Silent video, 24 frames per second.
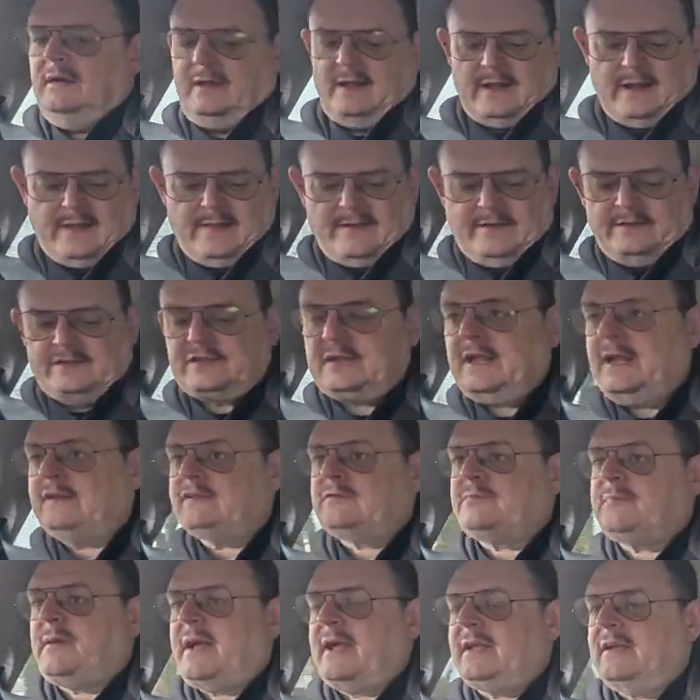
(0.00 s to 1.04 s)
And then she has
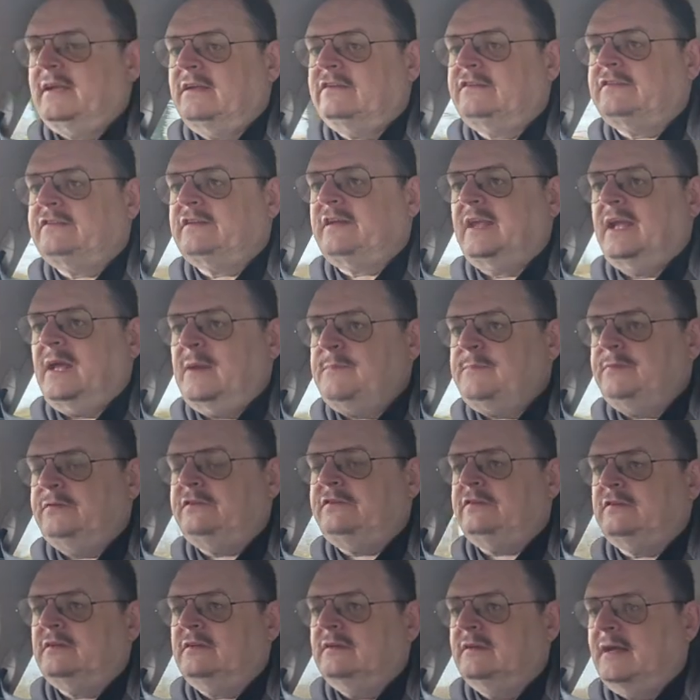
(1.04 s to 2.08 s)
a packet of
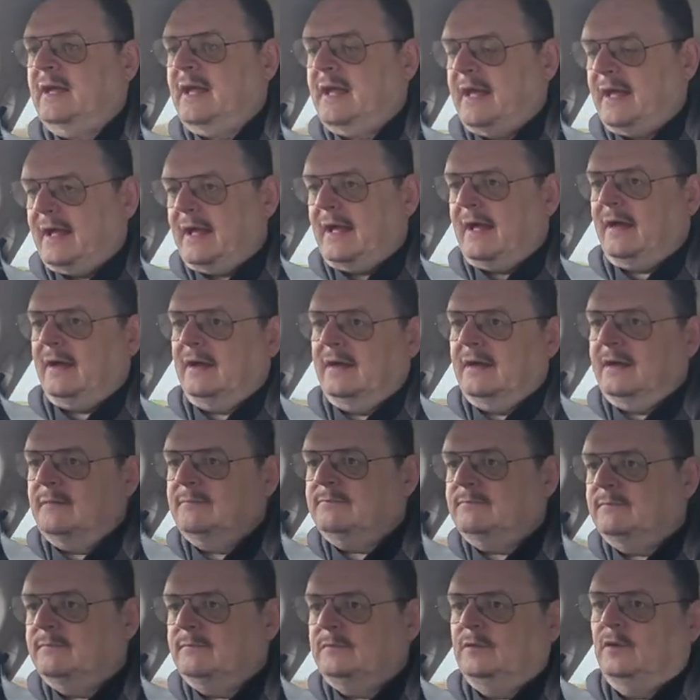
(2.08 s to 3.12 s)
Skips,
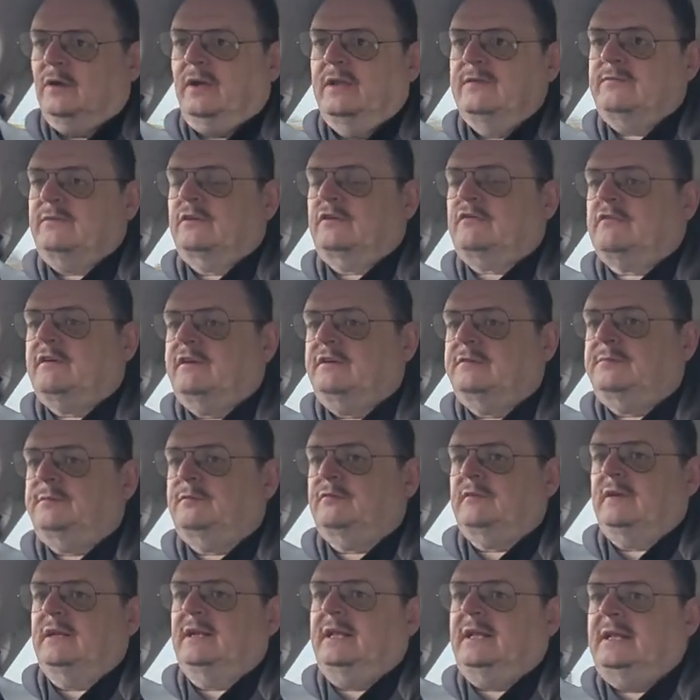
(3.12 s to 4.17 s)
not even crisps
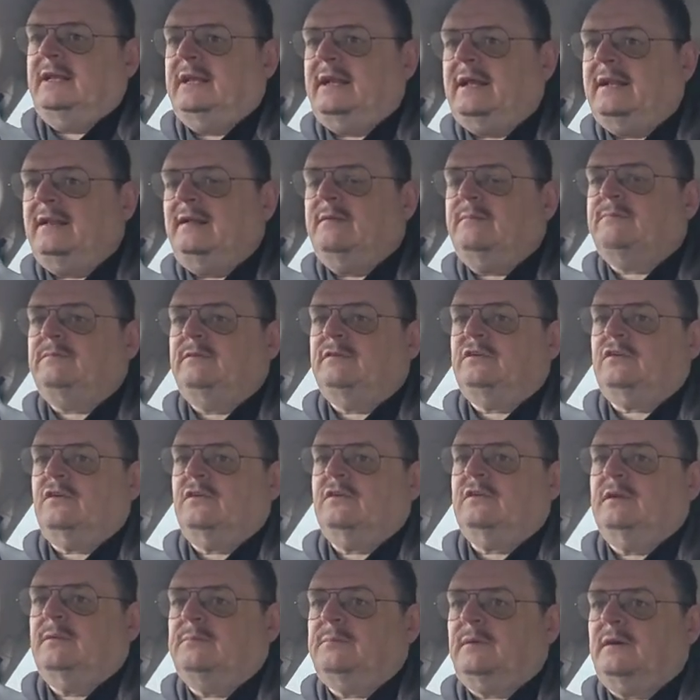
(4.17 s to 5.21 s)
really, and a
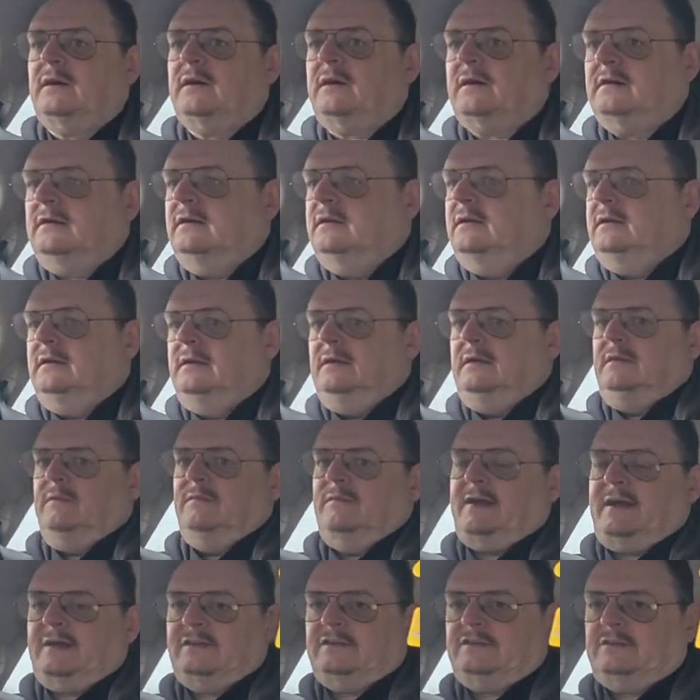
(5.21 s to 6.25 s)
chocolate bar.
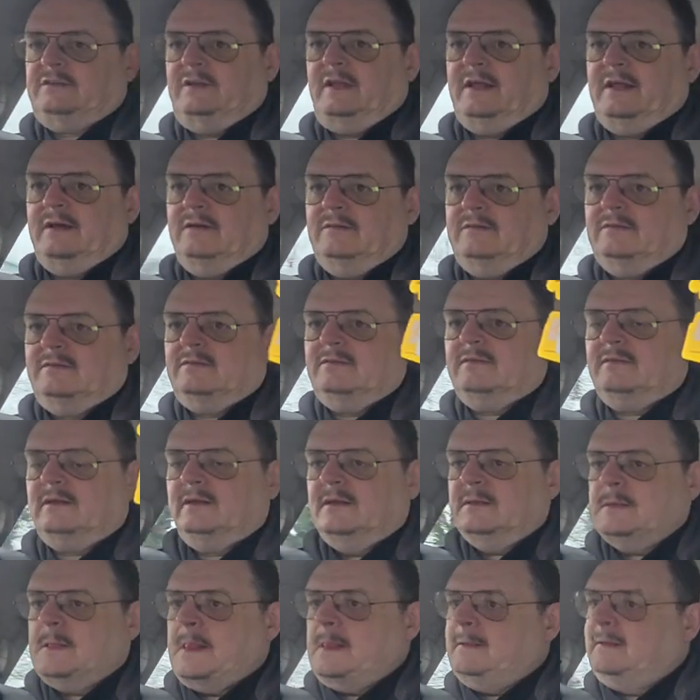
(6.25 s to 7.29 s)
That's, you know,
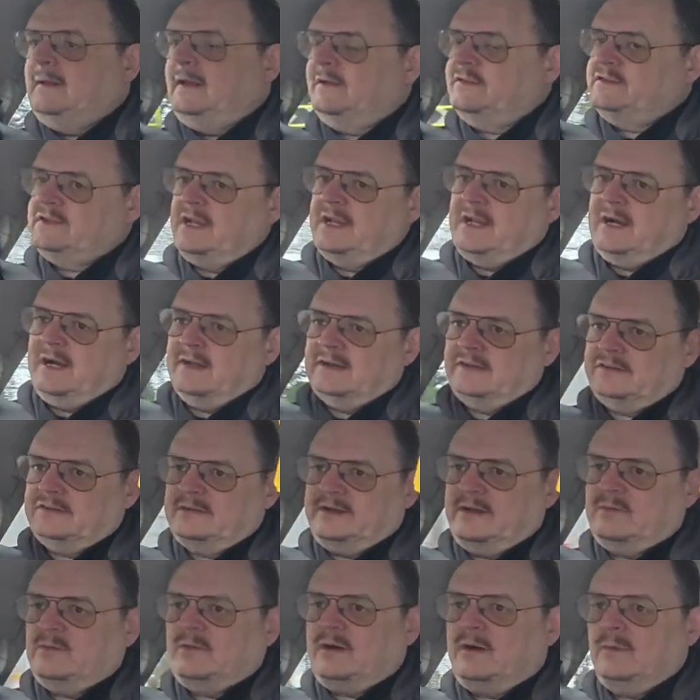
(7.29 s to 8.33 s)
and she kind of
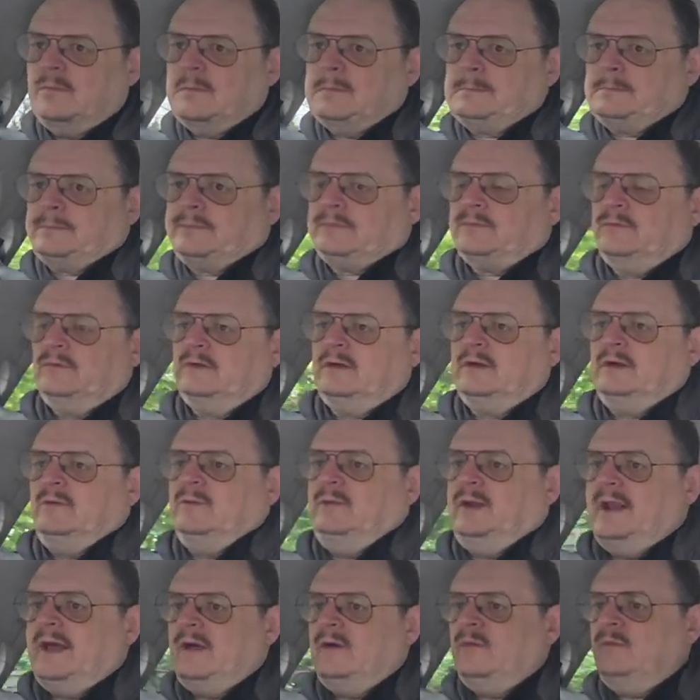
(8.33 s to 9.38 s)
said, well,
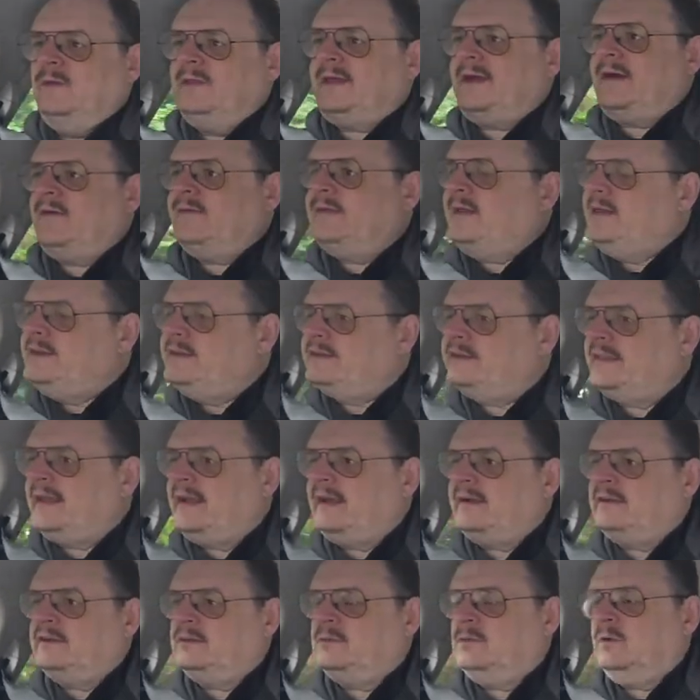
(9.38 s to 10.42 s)
you know, without these
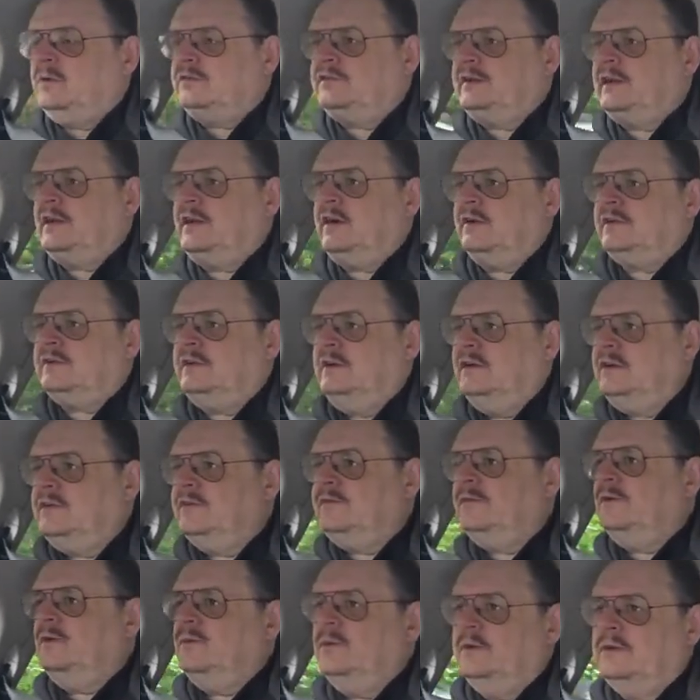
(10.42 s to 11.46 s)
things, what's she got to look
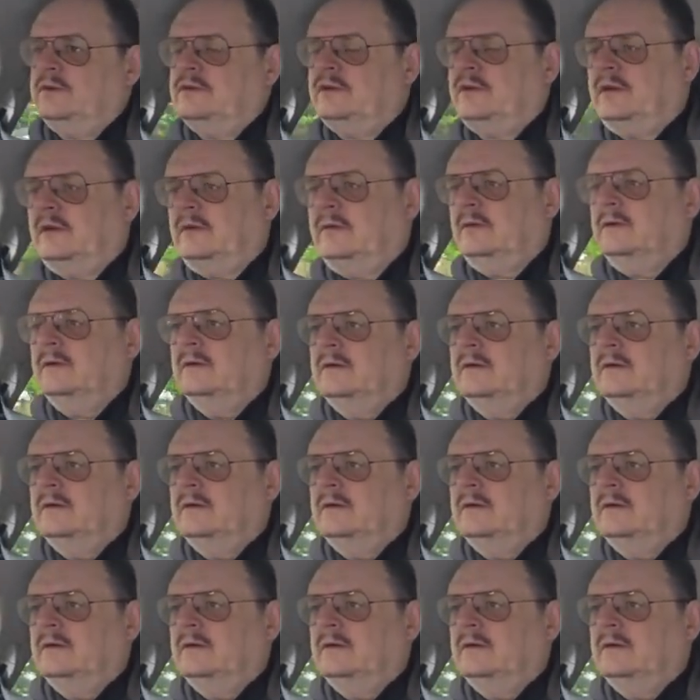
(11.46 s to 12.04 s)
forward to?